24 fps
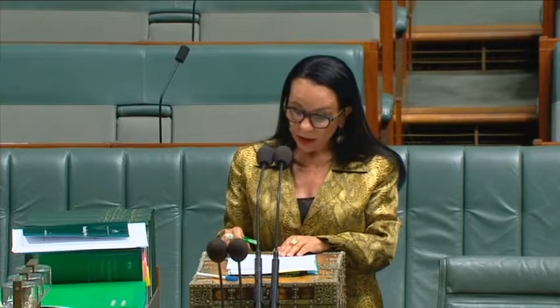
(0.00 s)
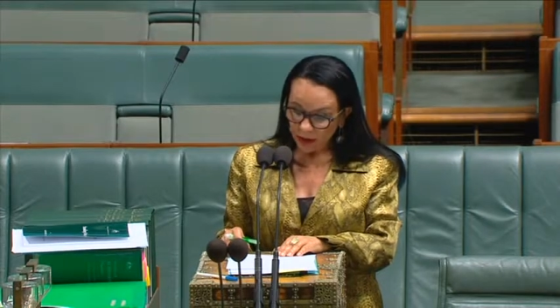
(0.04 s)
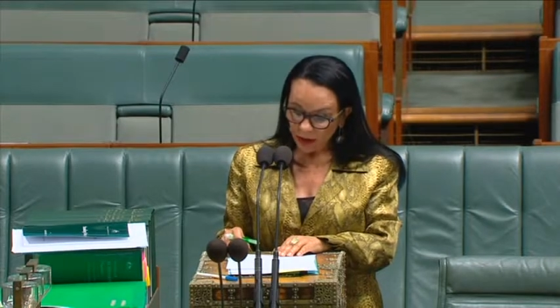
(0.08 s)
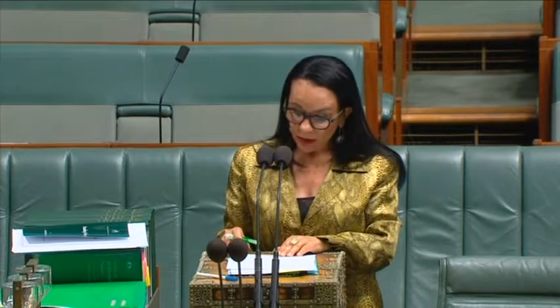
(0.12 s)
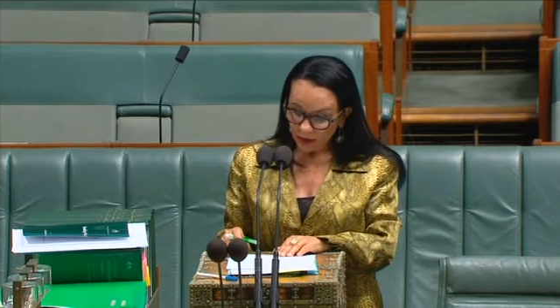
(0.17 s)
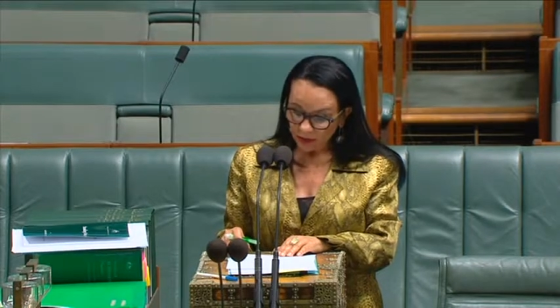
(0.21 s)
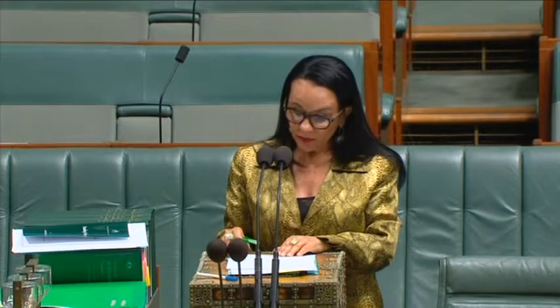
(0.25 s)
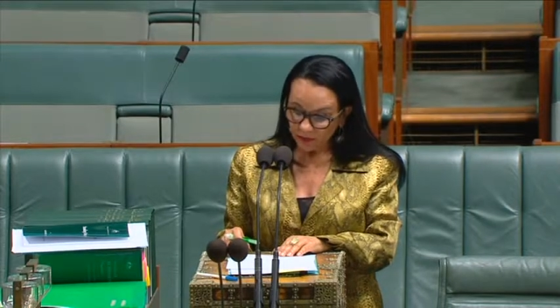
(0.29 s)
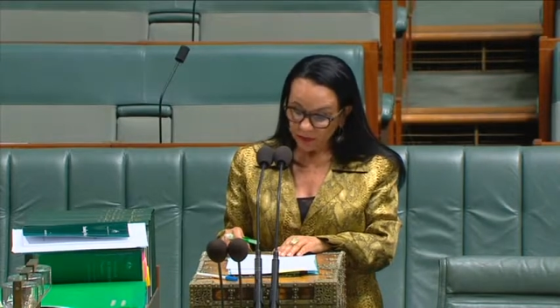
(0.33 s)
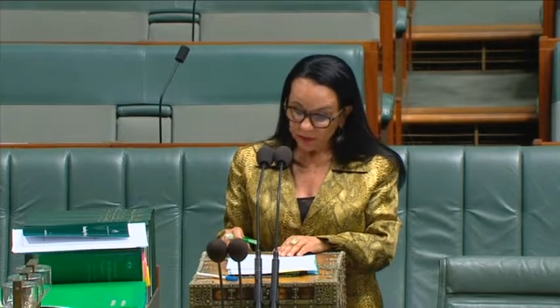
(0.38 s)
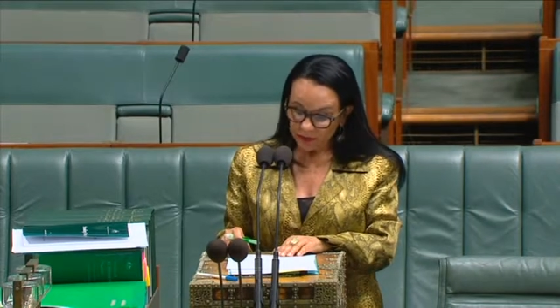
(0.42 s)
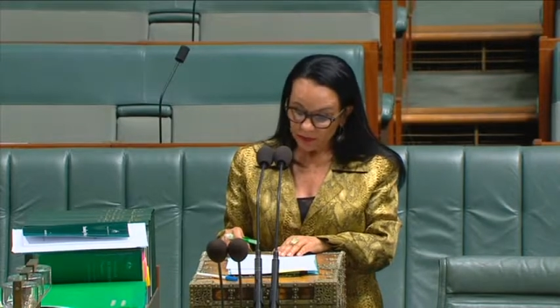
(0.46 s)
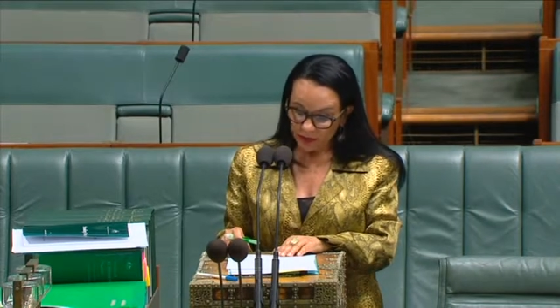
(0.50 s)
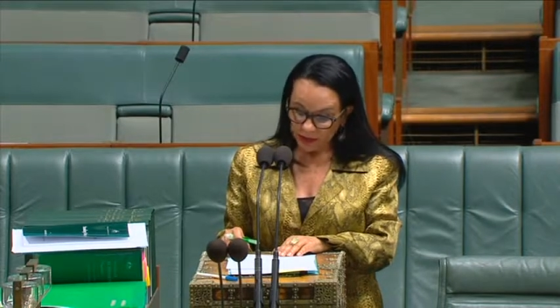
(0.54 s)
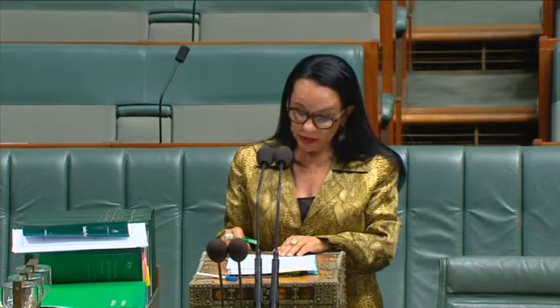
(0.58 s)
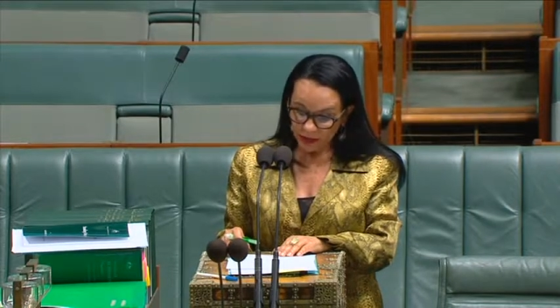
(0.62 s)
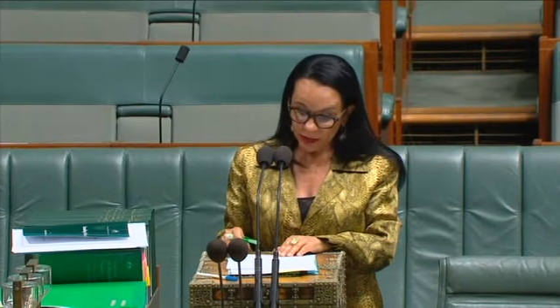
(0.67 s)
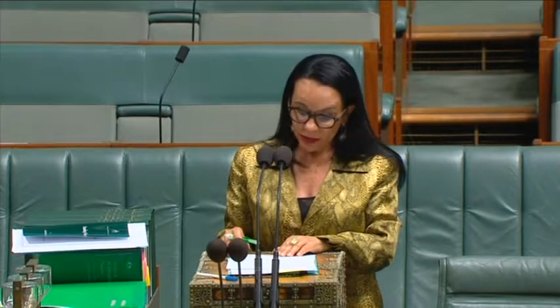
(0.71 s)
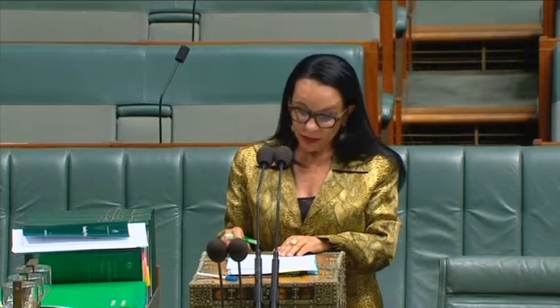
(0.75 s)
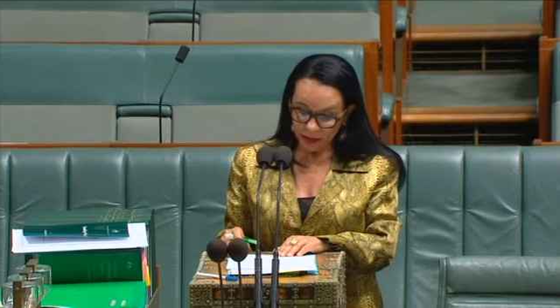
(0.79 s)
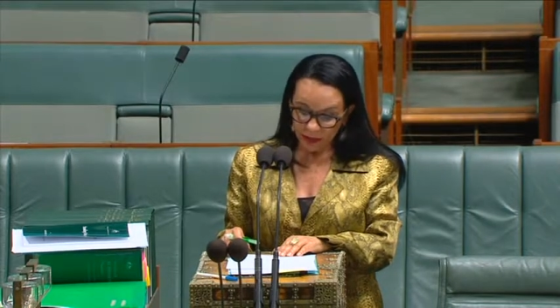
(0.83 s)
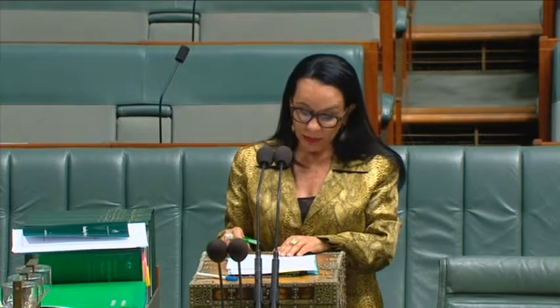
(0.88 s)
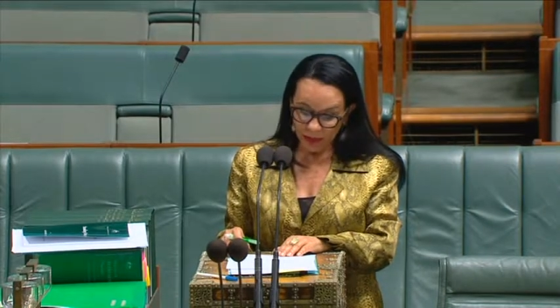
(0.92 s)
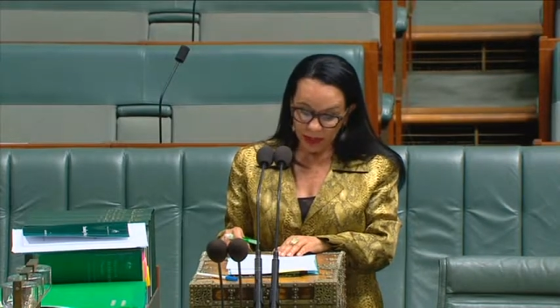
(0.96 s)
of
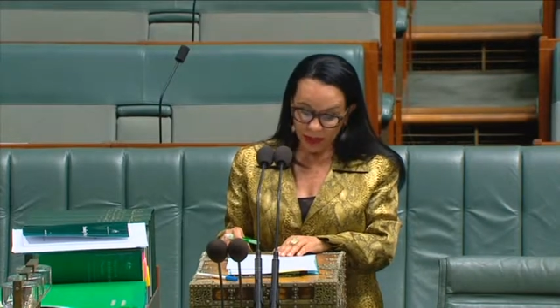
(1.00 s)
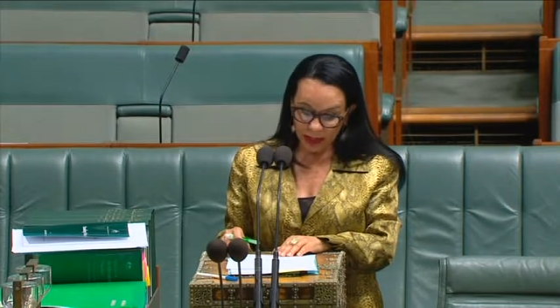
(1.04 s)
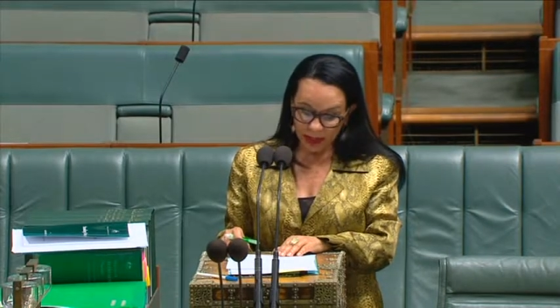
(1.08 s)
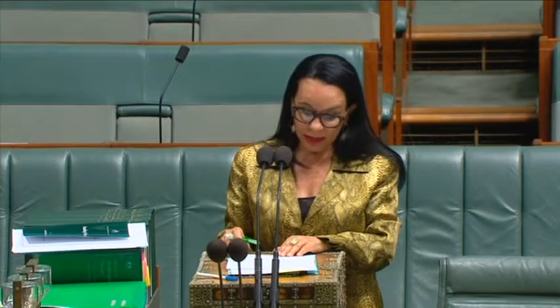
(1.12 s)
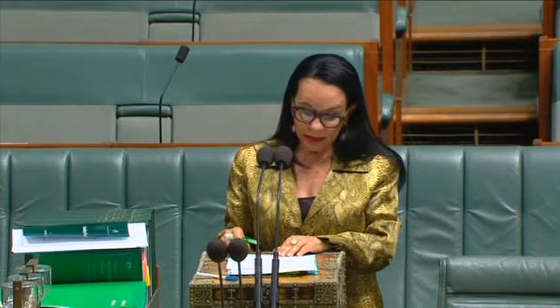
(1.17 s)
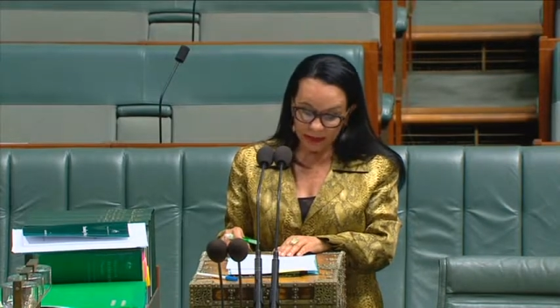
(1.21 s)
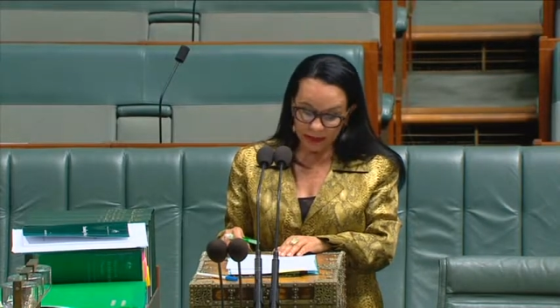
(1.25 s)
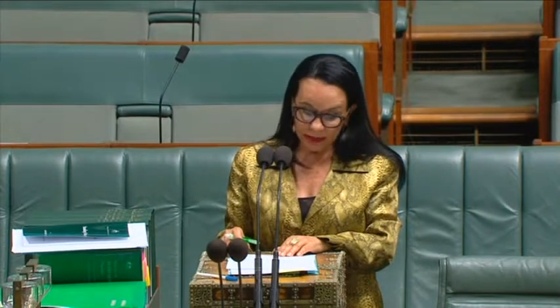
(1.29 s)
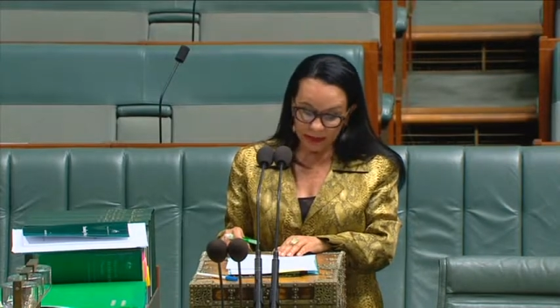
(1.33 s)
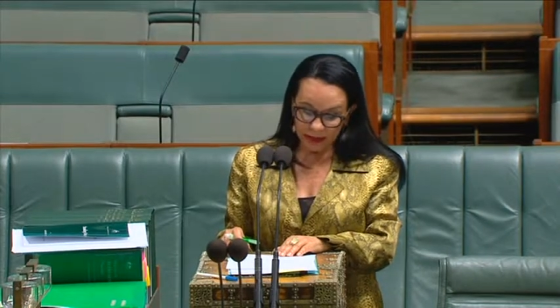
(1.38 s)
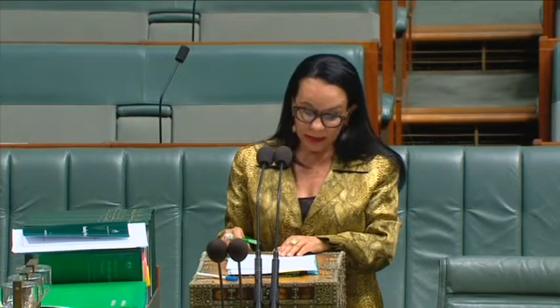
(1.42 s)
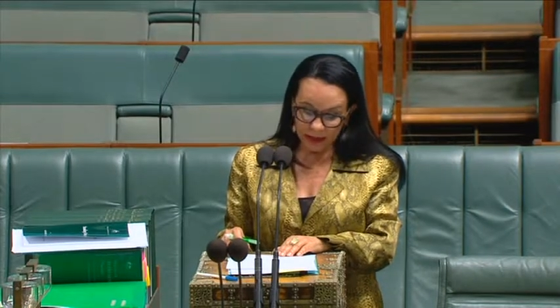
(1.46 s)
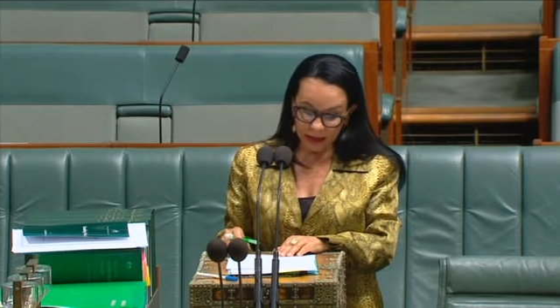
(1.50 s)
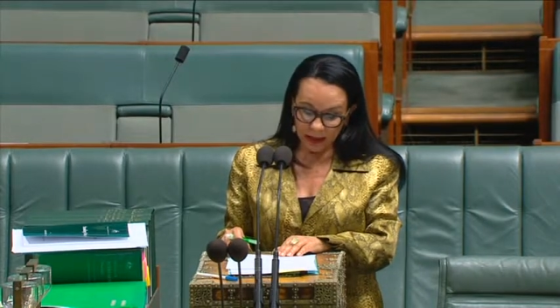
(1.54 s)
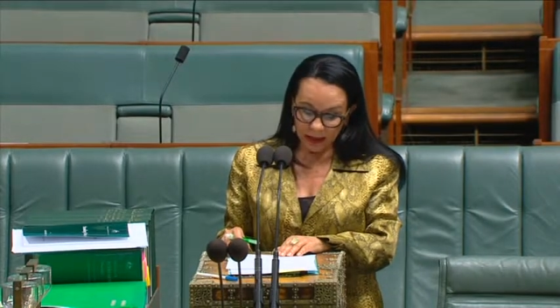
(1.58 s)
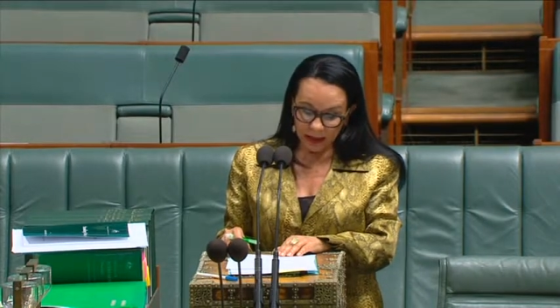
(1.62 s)
first-home buyers.